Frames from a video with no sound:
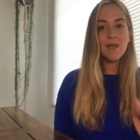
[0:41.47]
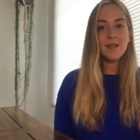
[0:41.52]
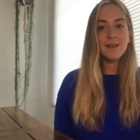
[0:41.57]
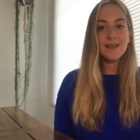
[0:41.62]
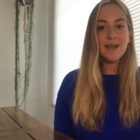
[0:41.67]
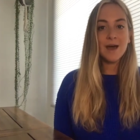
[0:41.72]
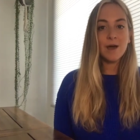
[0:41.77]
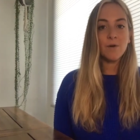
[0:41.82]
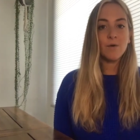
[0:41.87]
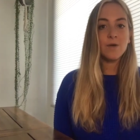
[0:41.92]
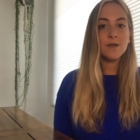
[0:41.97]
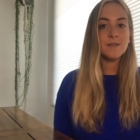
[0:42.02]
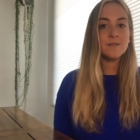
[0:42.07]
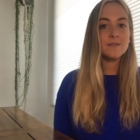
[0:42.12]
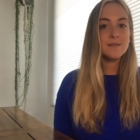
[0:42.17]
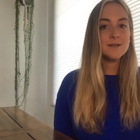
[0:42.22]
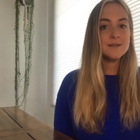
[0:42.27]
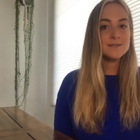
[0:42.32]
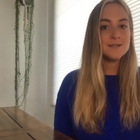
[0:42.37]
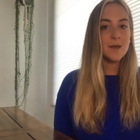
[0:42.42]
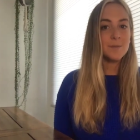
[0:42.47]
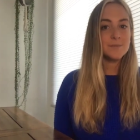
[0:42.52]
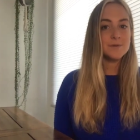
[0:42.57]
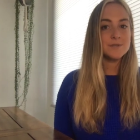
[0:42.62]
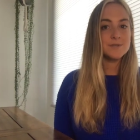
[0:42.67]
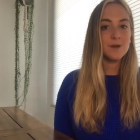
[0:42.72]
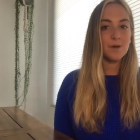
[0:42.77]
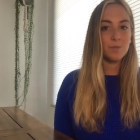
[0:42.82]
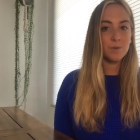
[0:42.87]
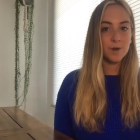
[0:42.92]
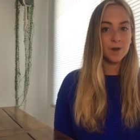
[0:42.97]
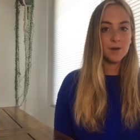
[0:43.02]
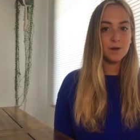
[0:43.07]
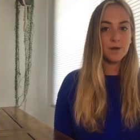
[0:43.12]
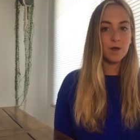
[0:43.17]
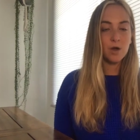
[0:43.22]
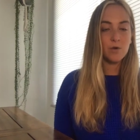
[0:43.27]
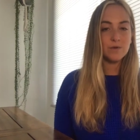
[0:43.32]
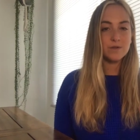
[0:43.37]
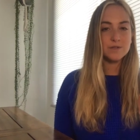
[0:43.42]
Now, in this episode, we're going to
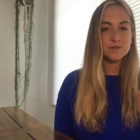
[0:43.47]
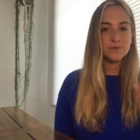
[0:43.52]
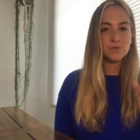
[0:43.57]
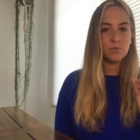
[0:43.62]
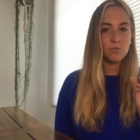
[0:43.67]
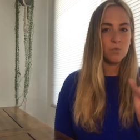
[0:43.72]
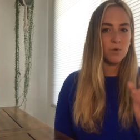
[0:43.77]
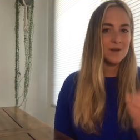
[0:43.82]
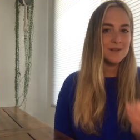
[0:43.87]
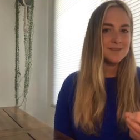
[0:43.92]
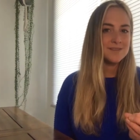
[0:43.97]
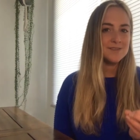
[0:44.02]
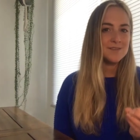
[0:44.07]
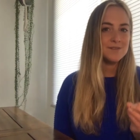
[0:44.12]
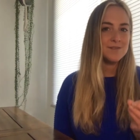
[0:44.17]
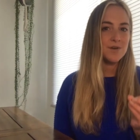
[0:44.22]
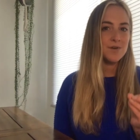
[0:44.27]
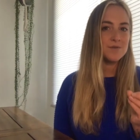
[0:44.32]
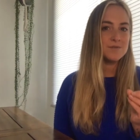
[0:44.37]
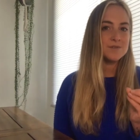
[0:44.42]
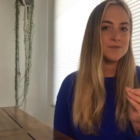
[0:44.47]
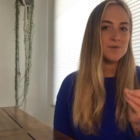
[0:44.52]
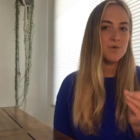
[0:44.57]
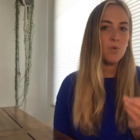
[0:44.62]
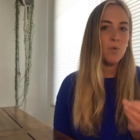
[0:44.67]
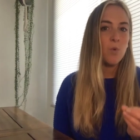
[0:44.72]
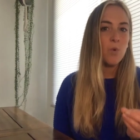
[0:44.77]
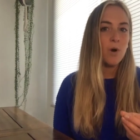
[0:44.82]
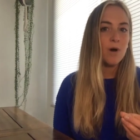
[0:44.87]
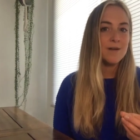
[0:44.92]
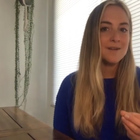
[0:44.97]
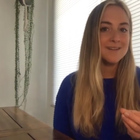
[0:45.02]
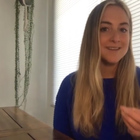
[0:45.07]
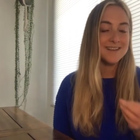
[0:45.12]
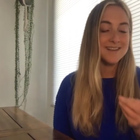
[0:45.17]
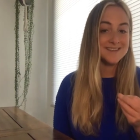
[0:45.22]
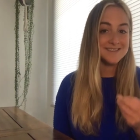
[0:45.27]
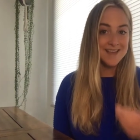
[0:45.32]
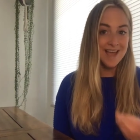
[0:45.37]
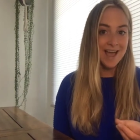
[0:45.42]
go into what do those qualities